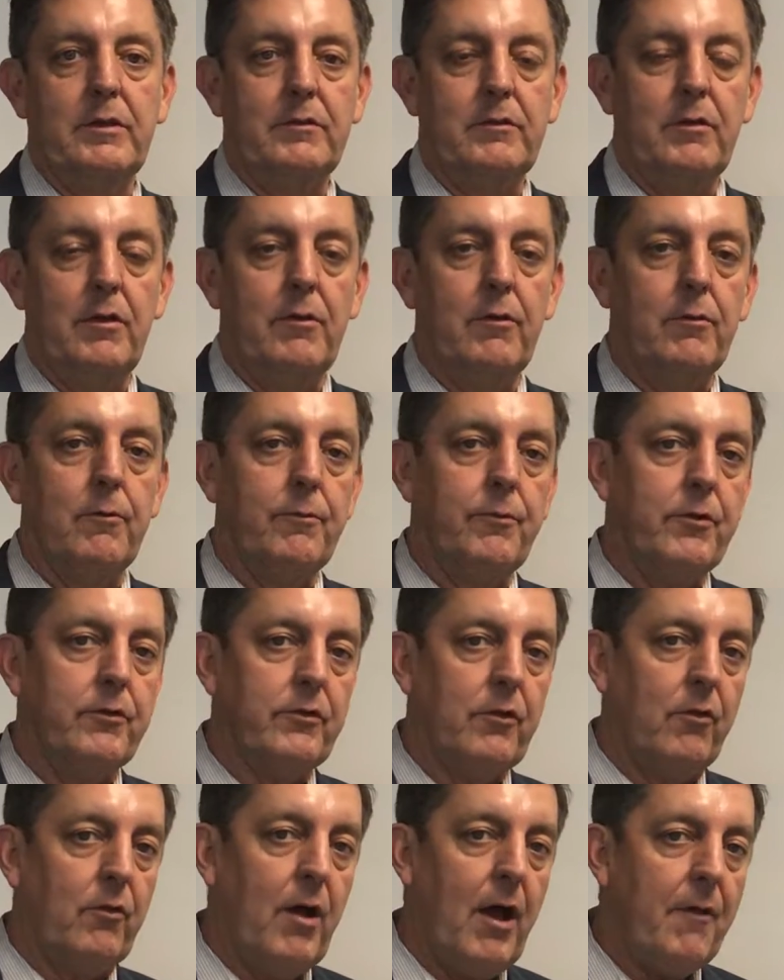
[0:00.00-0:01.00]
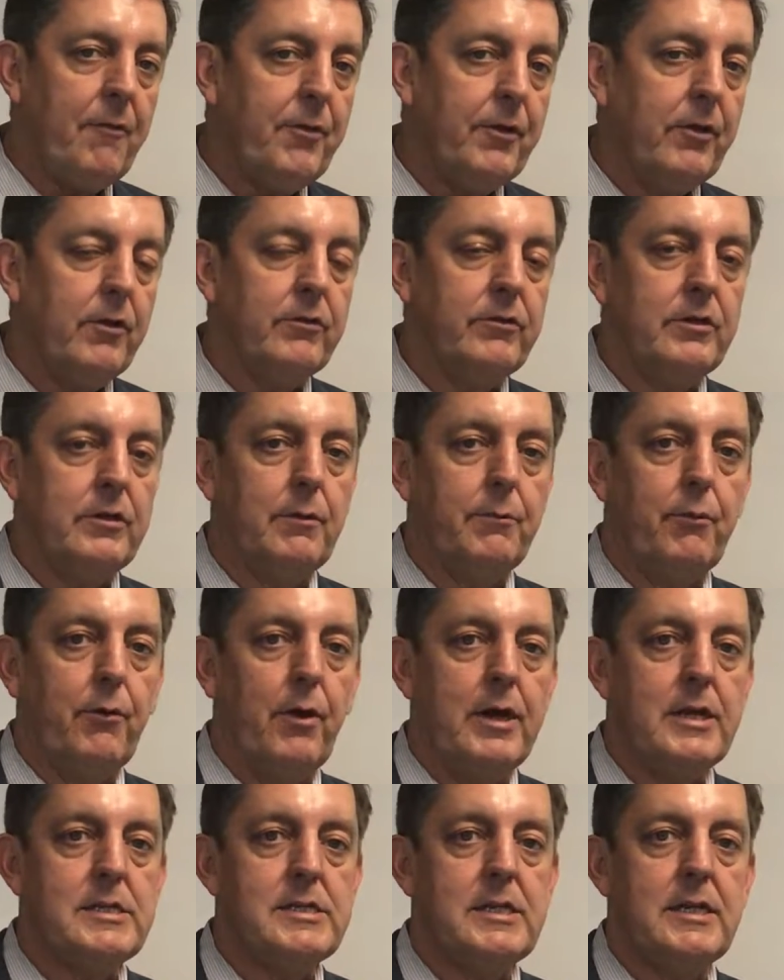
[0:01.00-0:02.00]
And so there's a lot that goes into
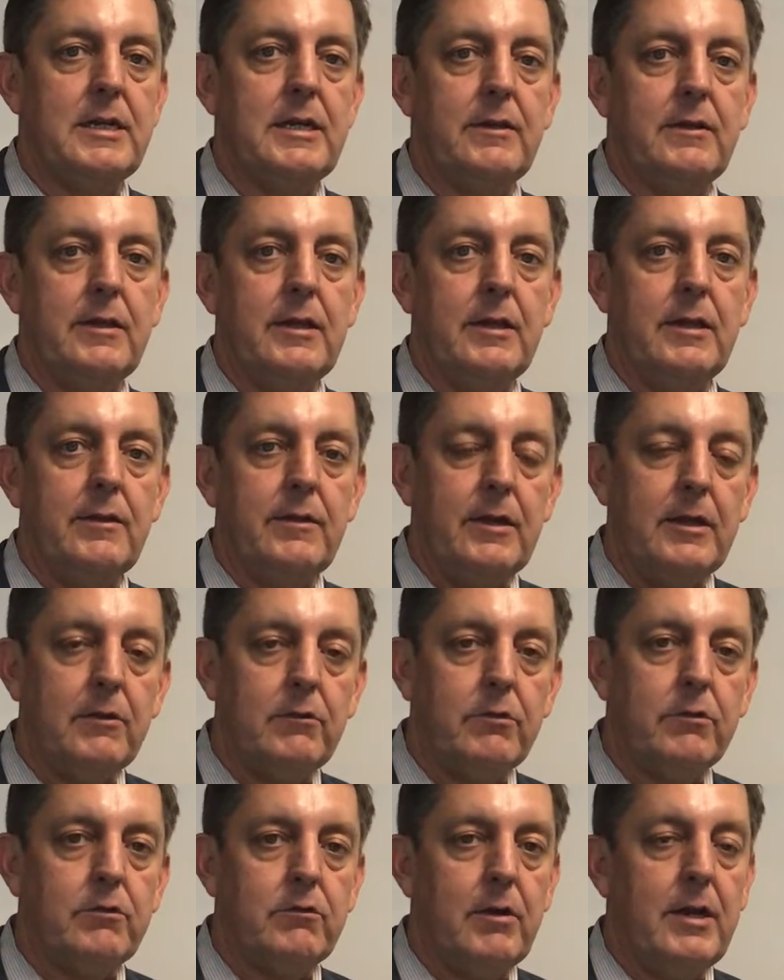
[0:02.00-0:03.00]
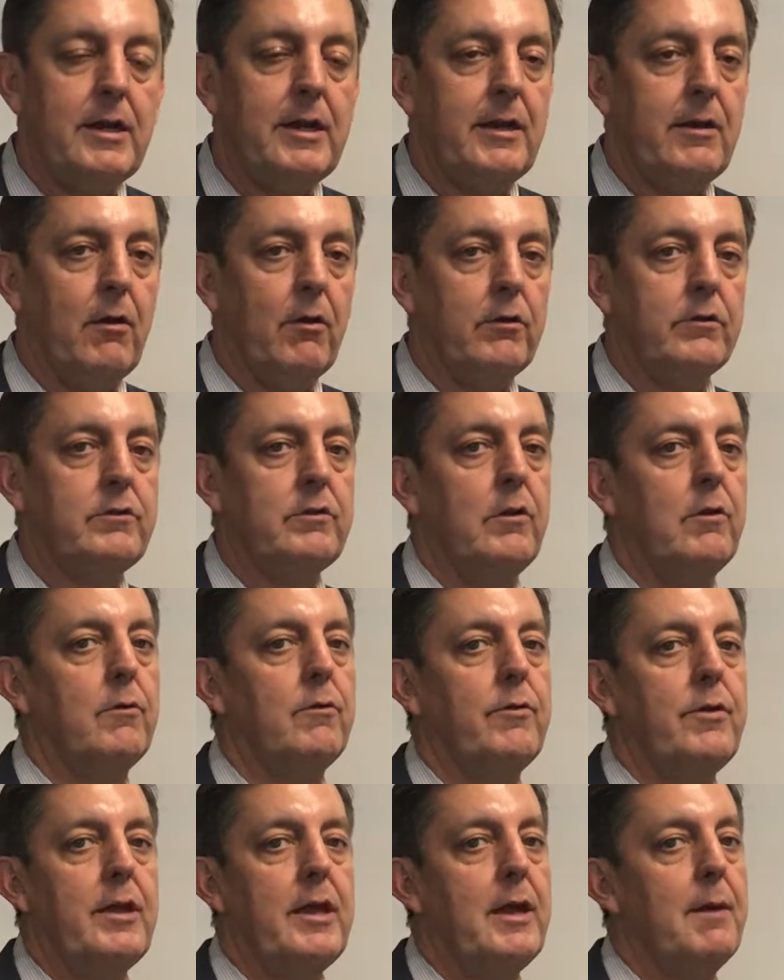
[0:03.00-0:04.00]
pricing and the interest rate and
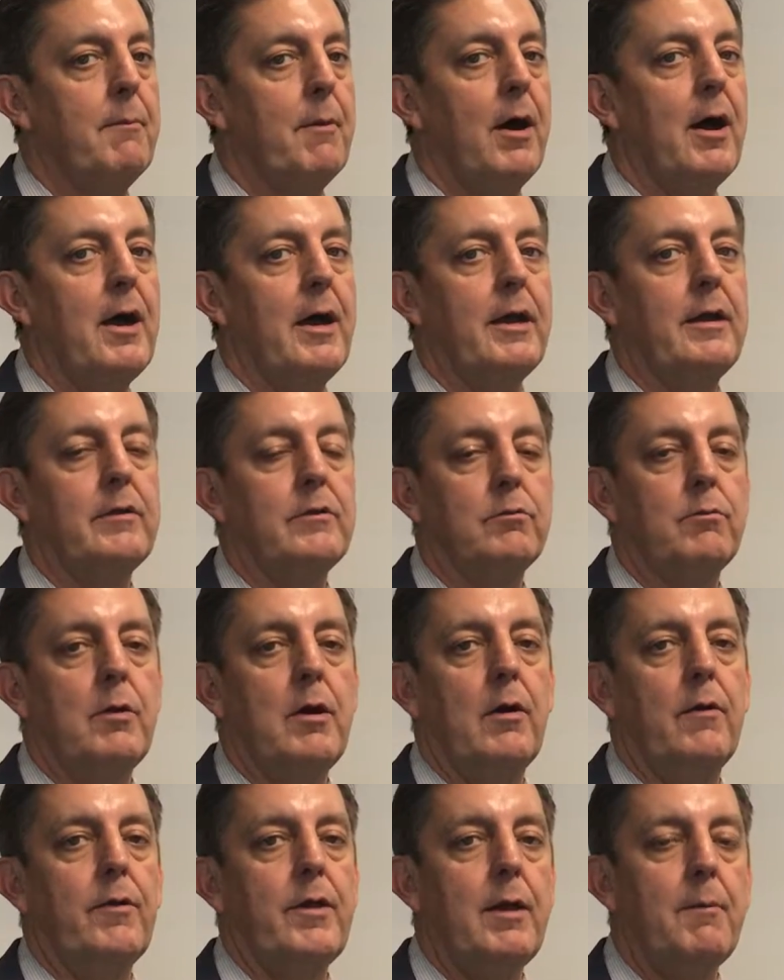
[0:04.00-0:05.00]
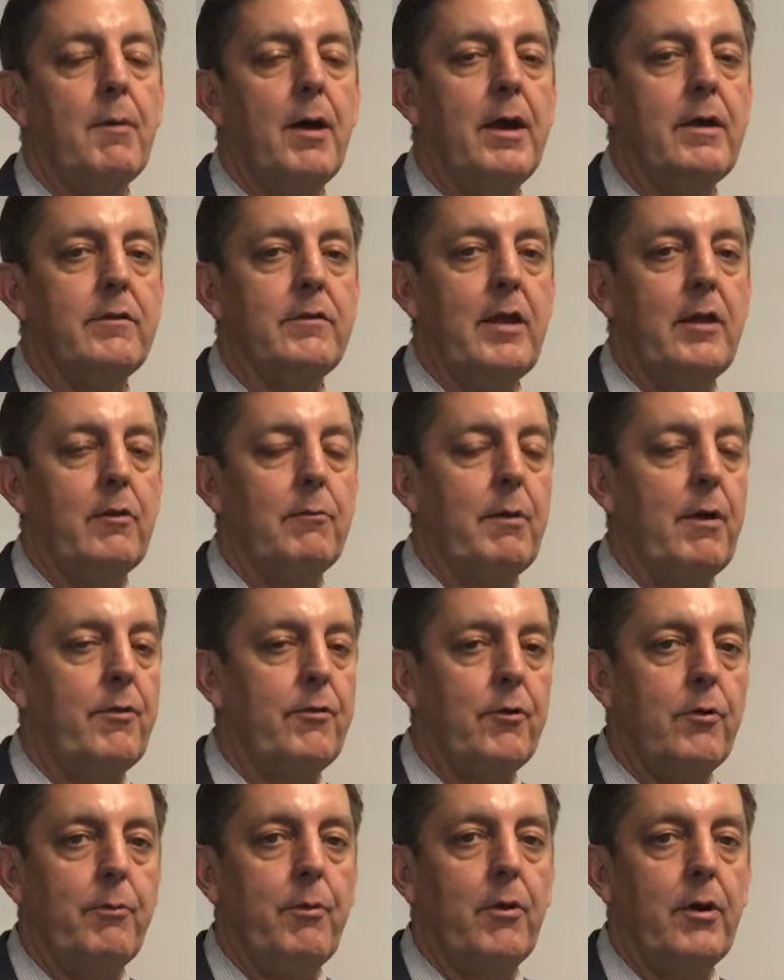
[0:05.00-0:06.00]
also the MI as well. The MI is handled by
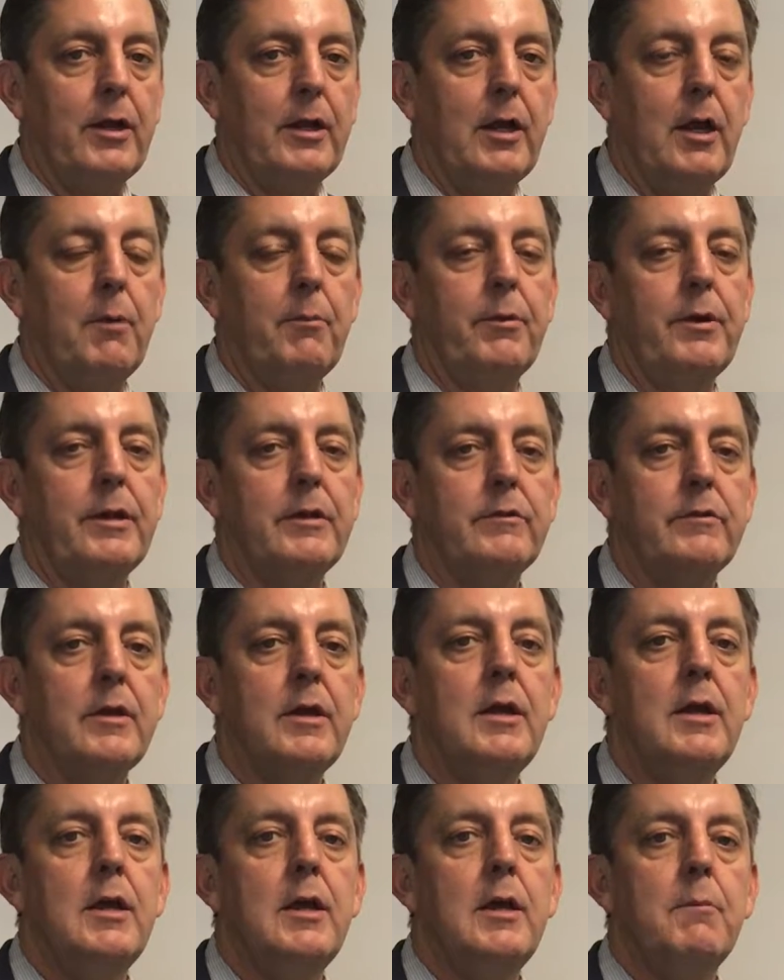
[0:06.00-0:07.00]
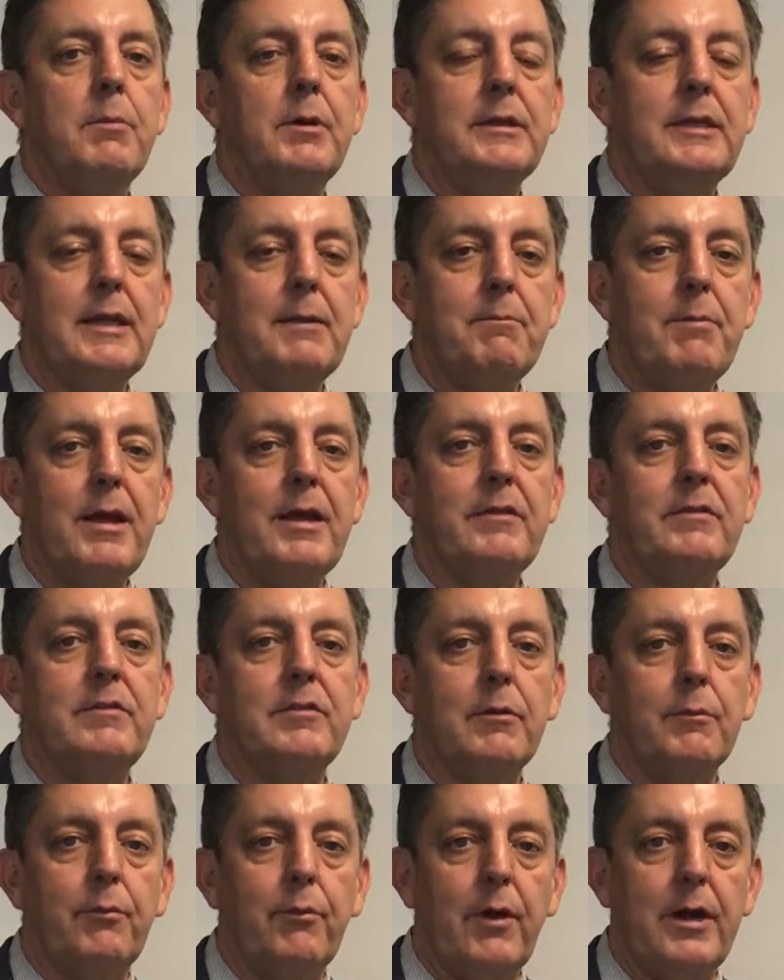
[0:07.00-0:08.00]
third party companies, but they
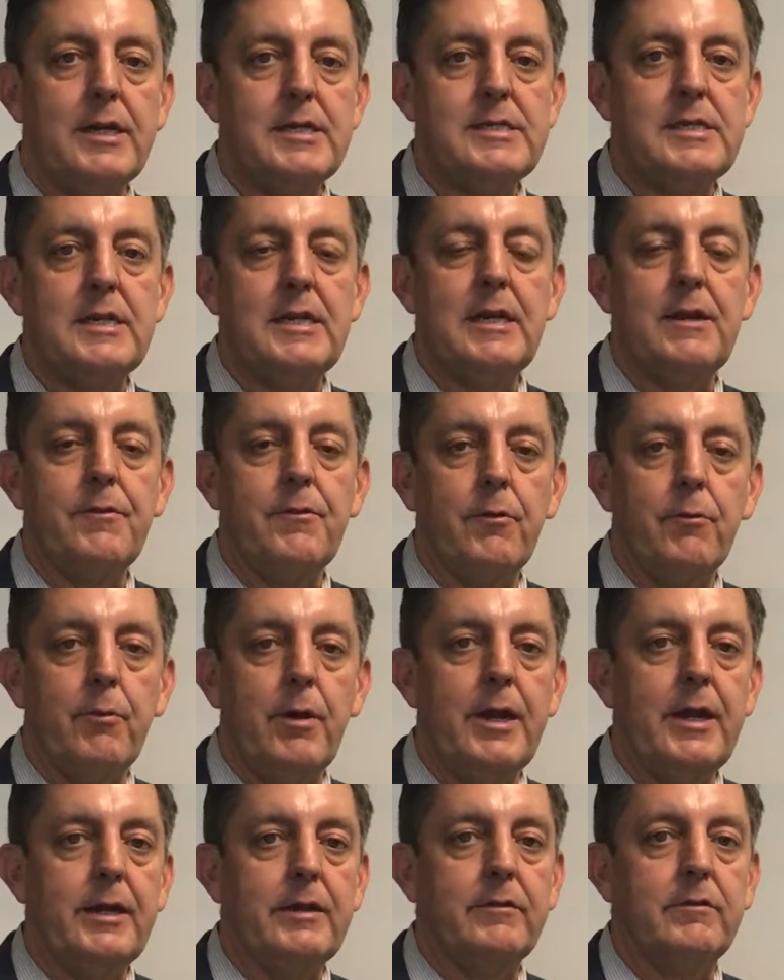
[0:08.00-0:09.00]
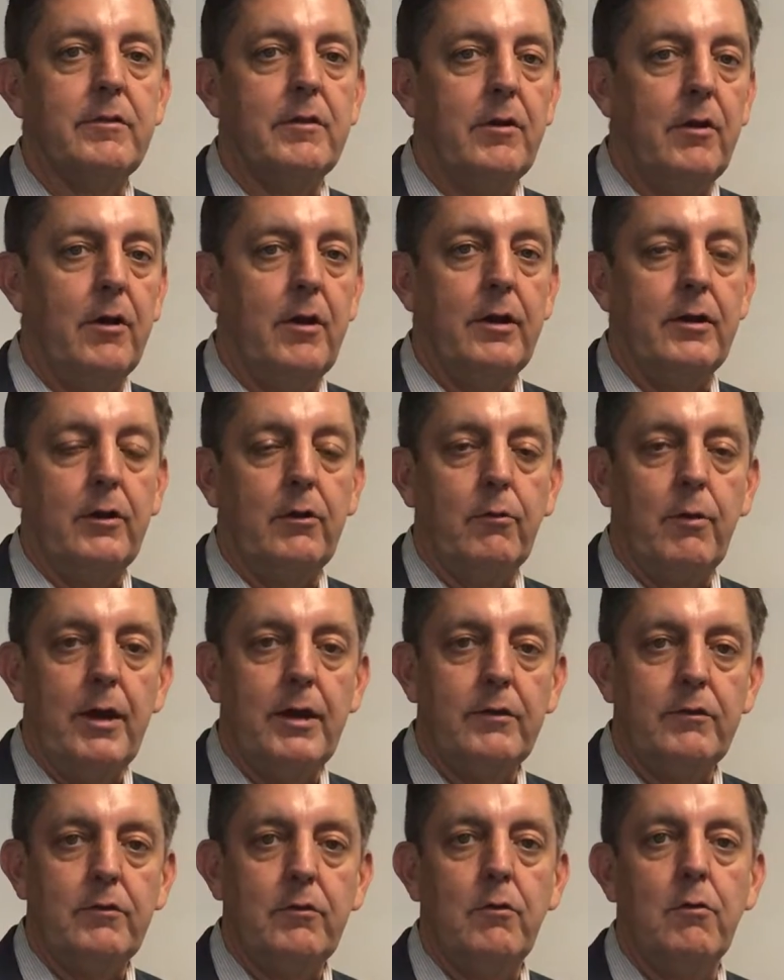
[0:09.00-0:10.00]
base their pricing and their rates on
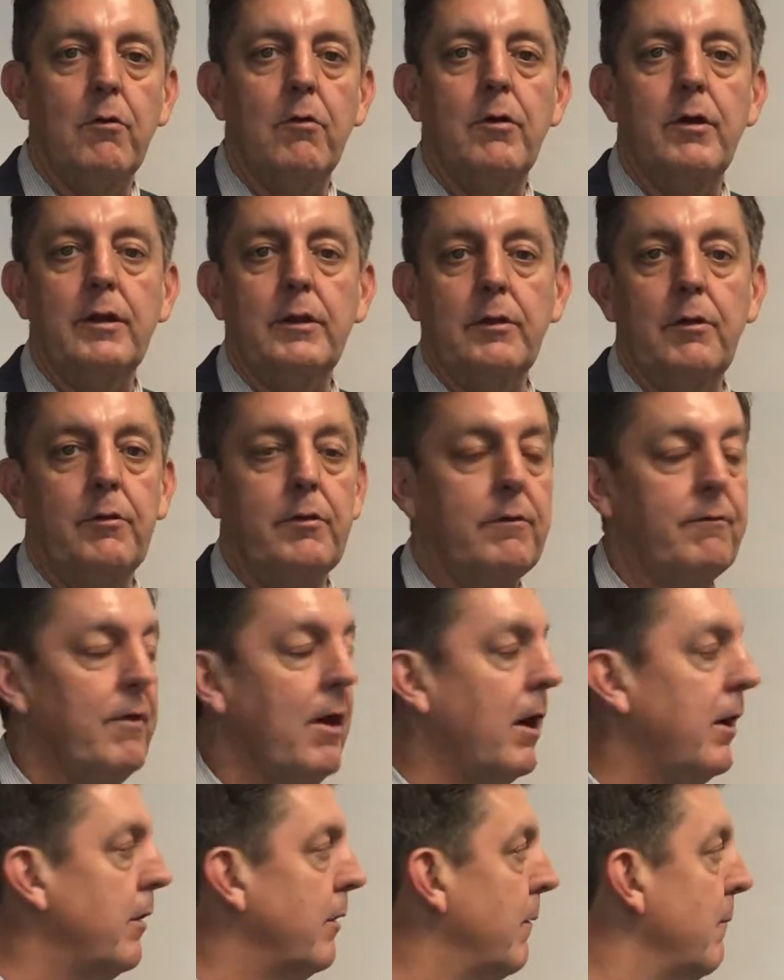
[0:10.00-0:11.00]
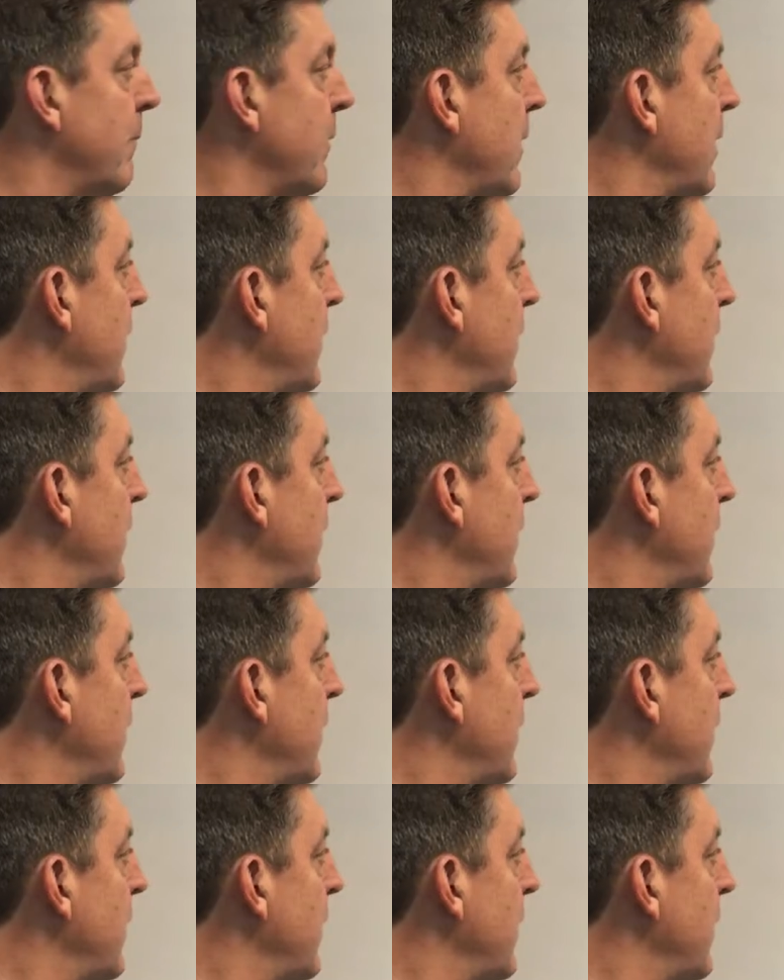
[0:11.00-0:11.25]
credit score and loan to value.